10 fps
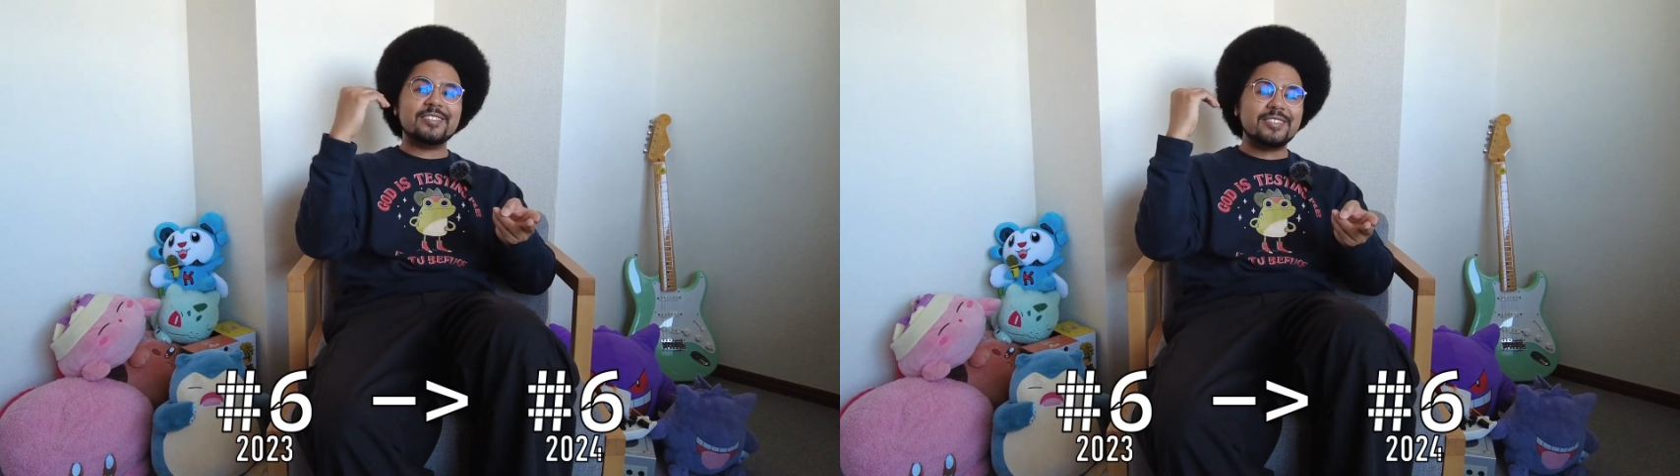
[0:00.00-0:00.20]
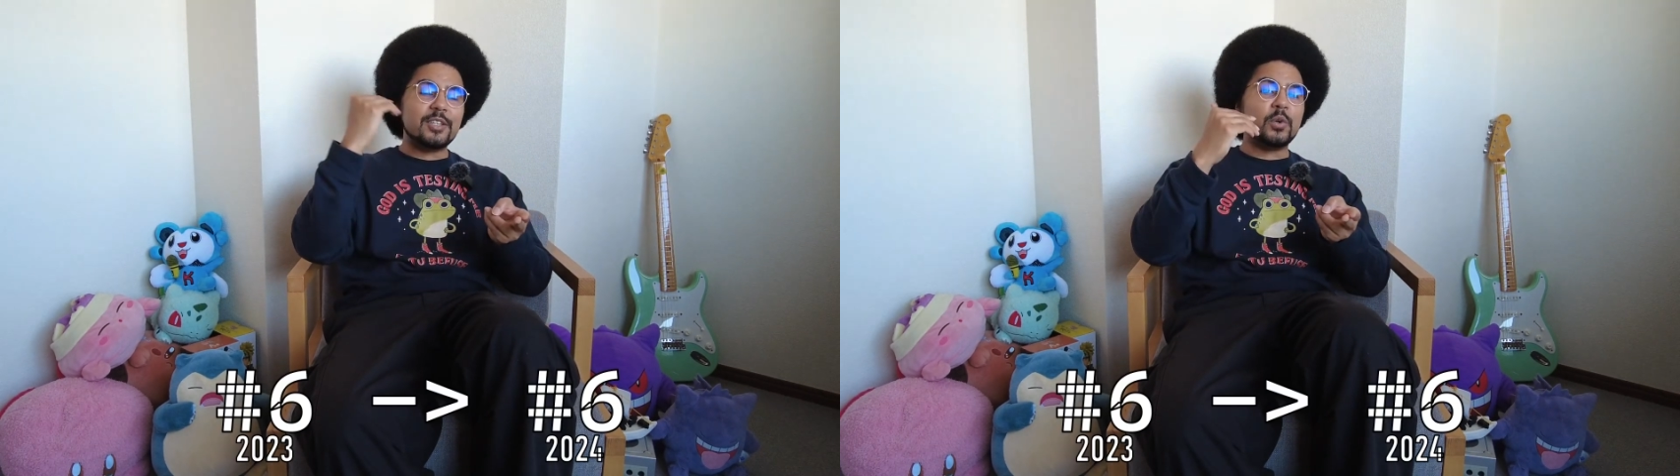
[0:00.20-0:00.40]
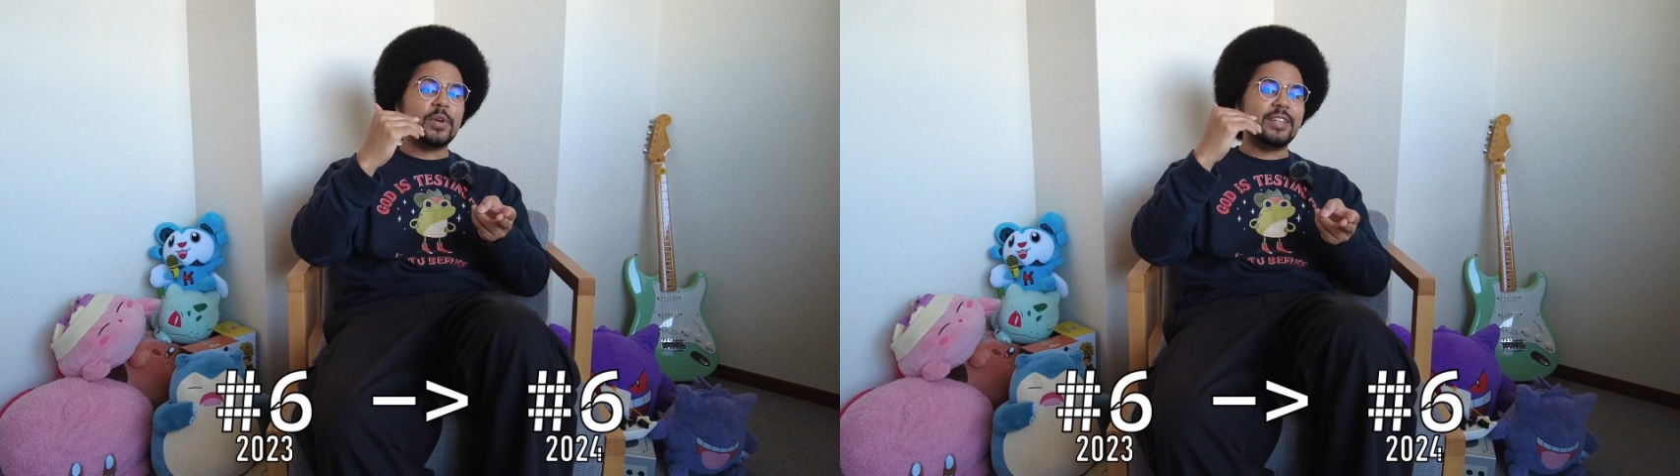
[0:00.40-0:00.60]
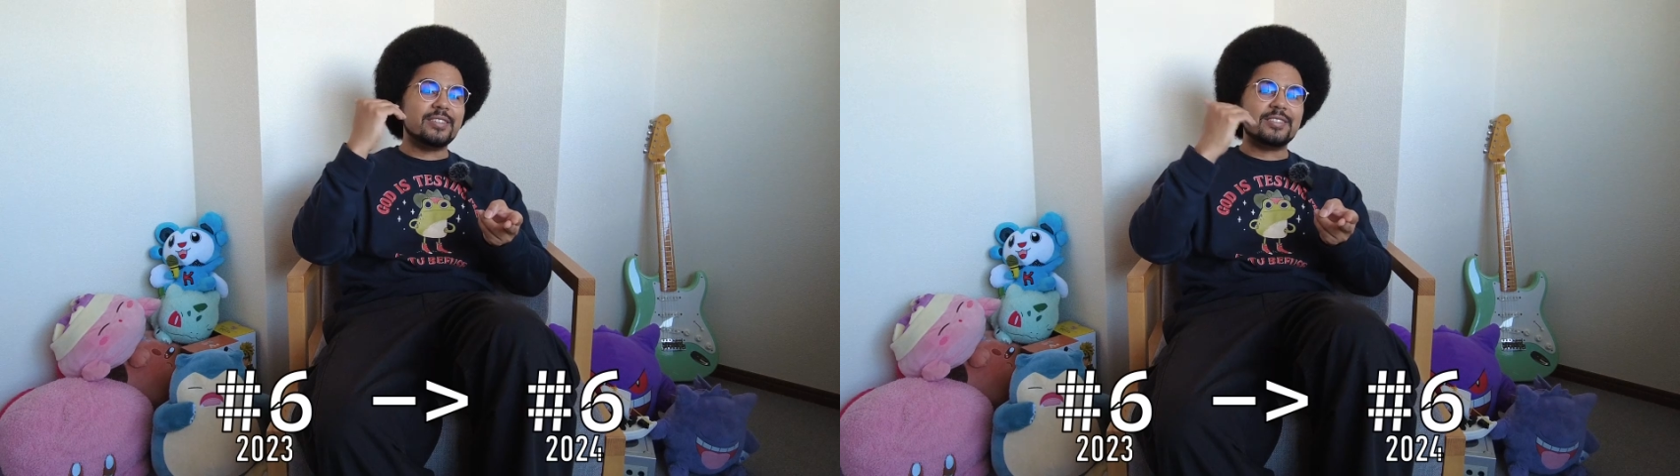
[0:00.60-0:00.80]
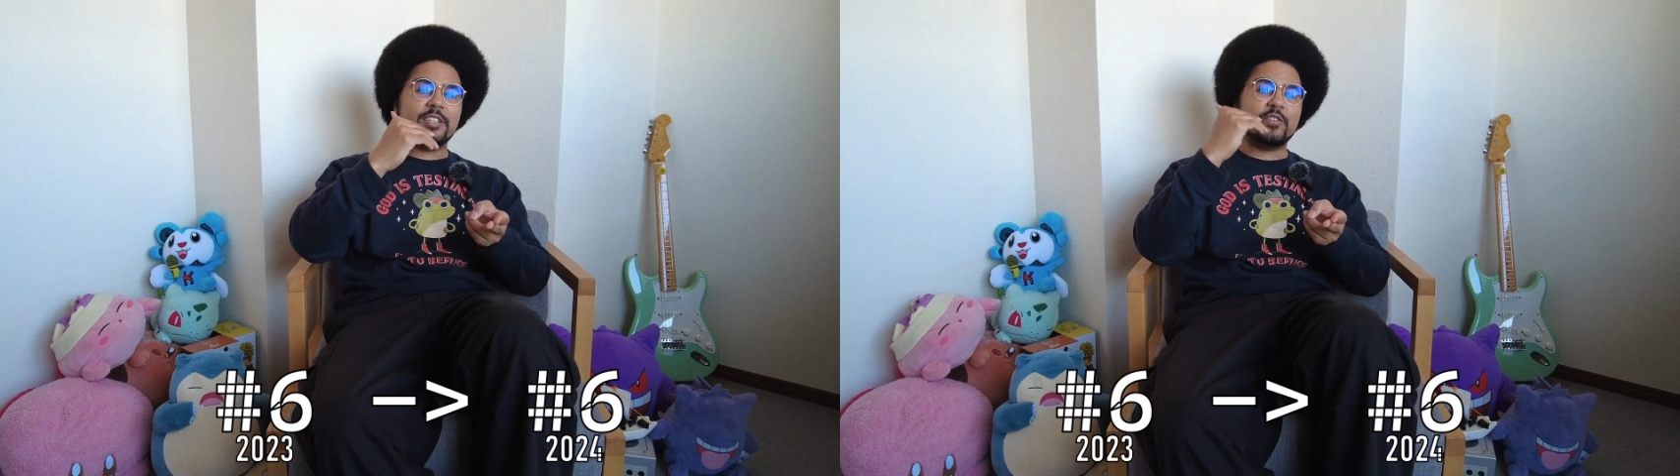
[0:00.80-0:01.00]
still in
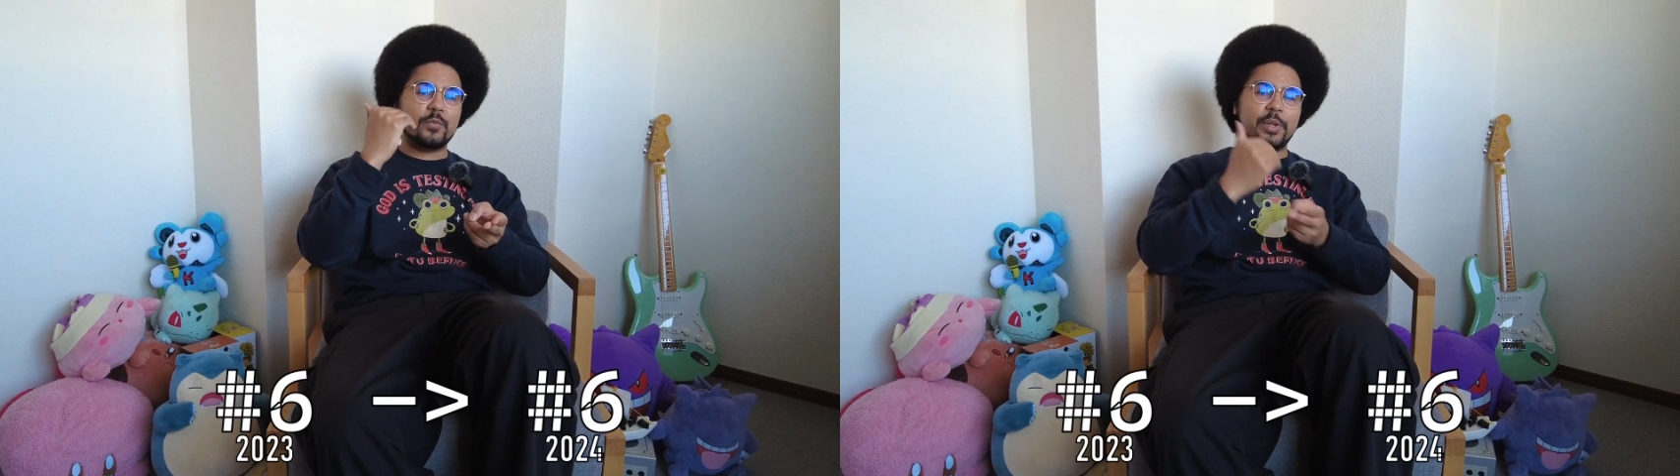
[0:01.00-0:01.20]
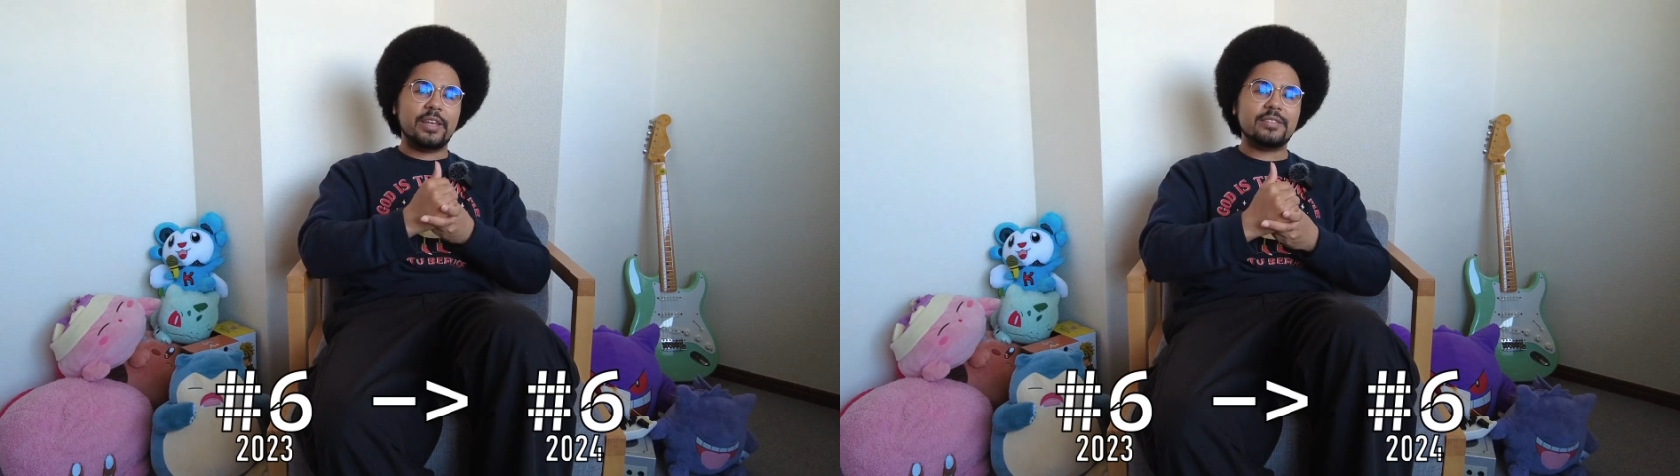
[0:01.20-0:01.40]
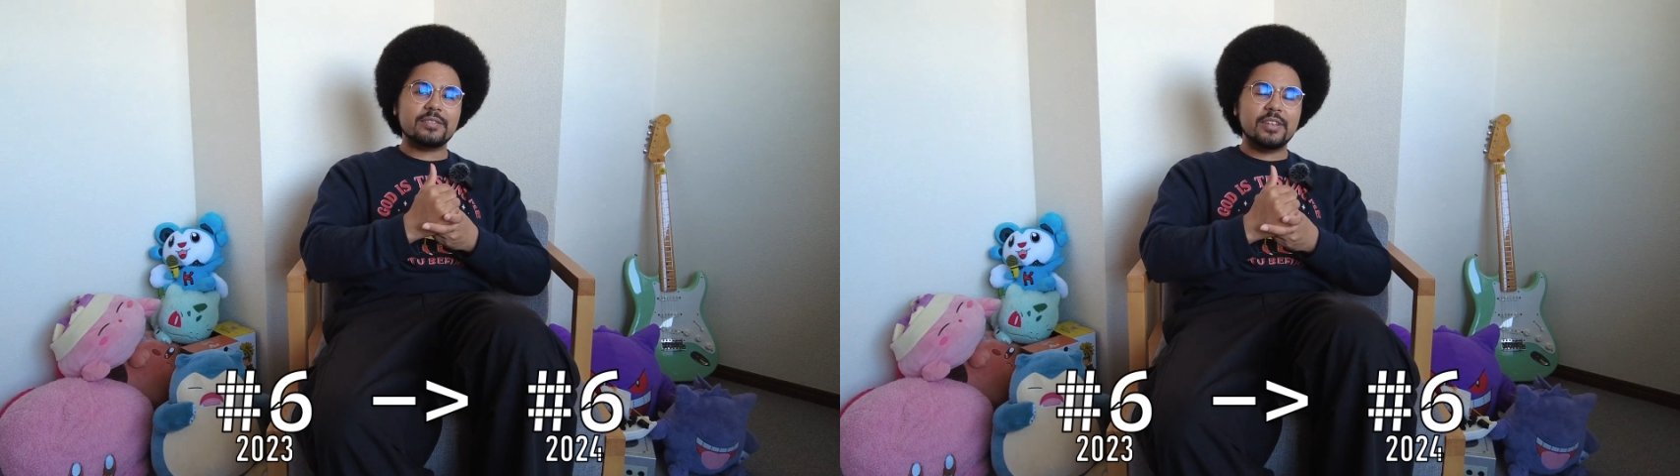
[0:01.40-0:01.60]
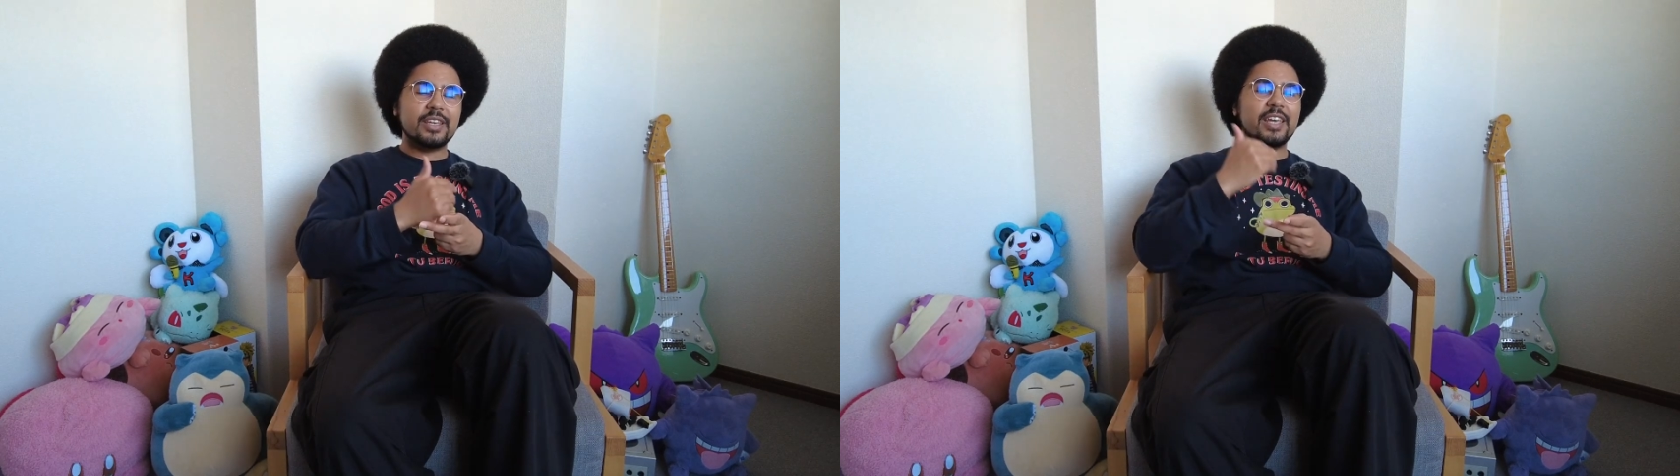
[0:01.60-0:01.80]
6th place.